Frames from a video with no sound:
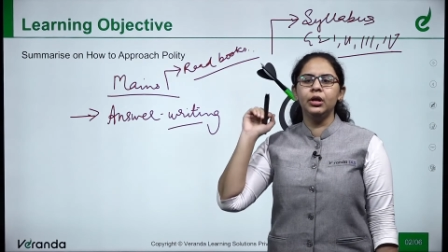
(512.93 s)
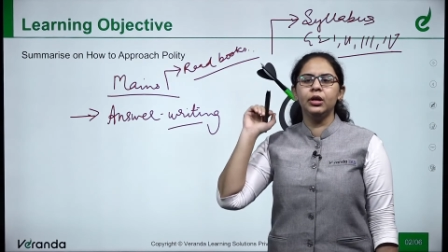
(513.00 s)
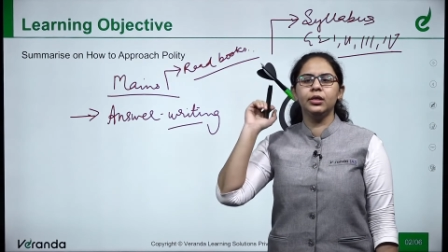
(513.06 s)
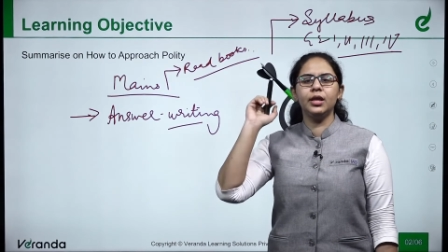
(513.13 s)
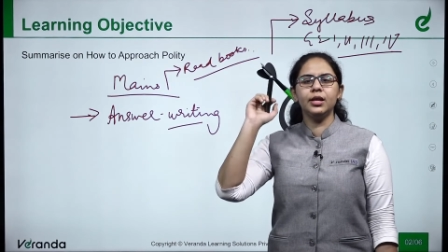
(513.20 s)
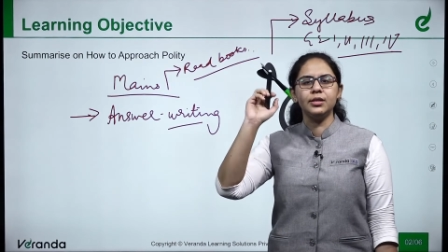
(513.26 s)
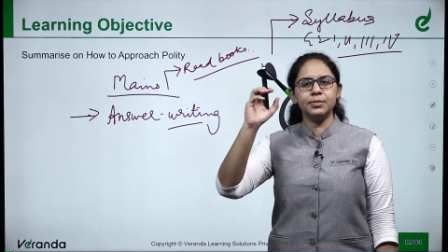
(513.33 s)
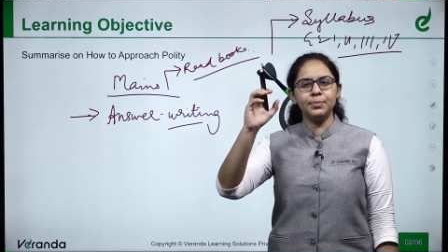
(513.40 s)

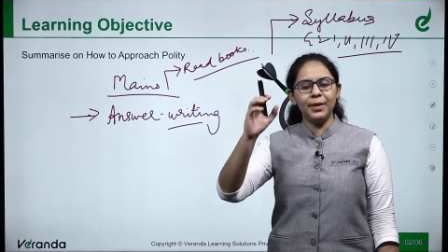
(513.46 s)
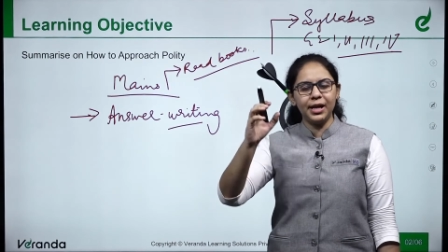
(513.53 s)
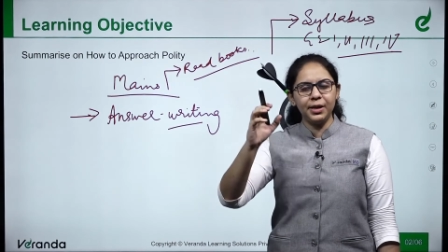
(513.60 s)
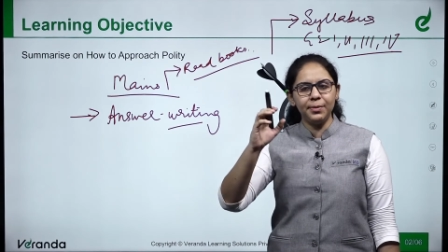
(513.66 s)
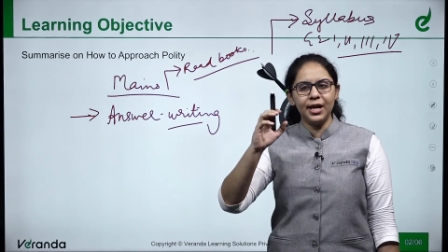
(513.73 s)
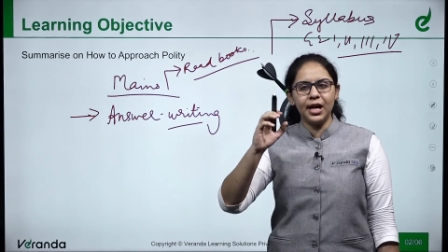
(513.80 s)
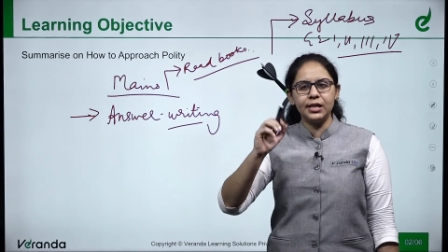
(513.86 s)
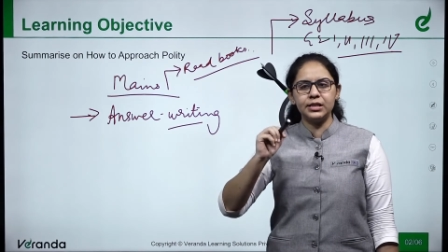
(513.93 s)
This might
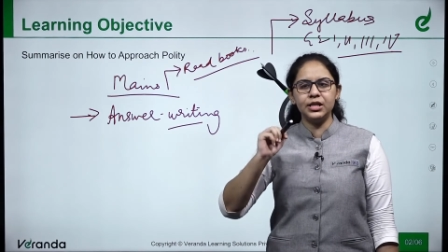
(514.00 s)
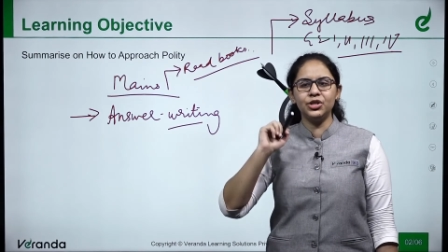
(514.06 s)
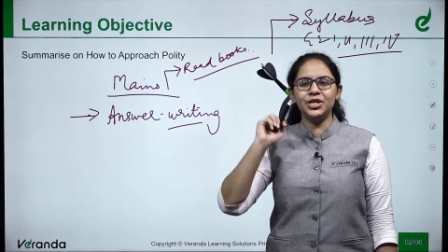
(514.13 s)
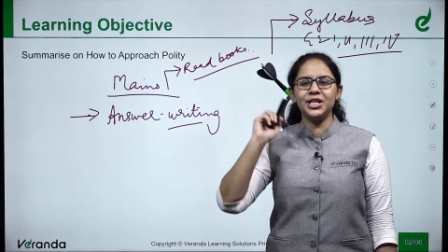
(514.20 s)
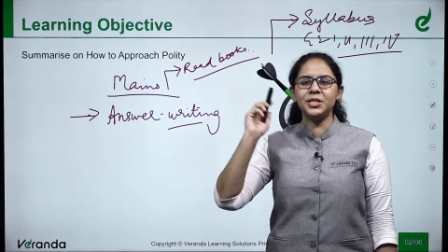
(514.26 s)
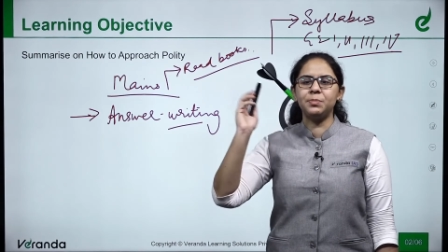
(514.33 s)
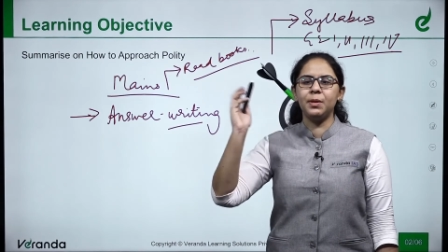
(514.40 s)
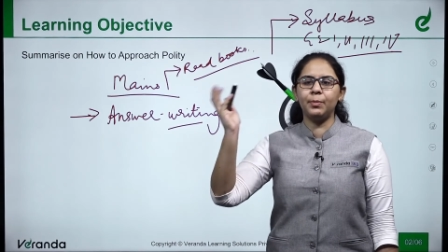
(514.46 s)
be asked in G
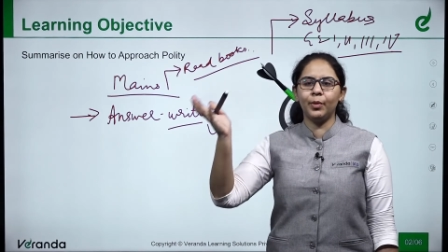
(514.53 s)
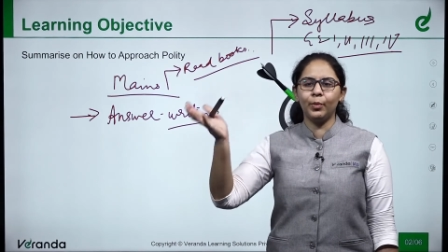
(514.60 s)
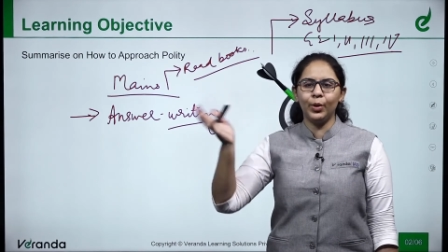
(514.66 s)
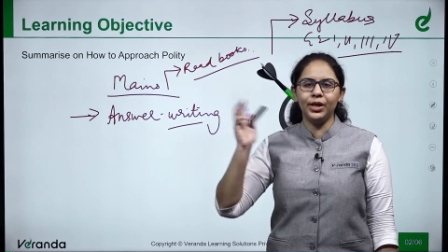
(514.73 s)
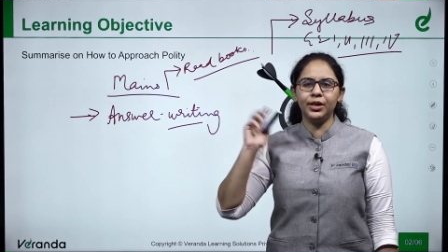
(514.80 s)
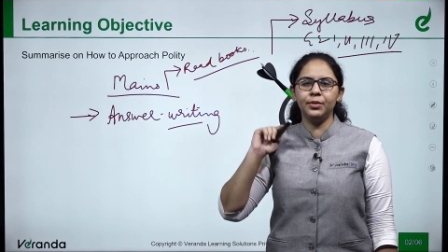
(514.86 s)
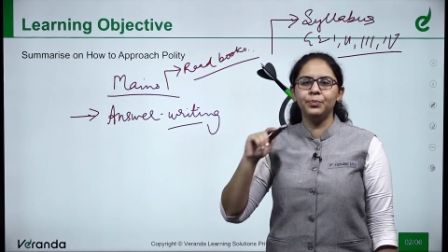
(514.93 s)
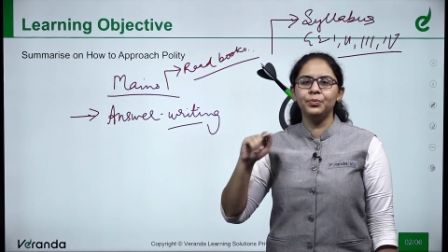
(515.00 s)
S paper
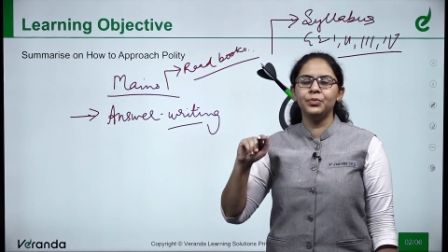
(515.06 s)
one.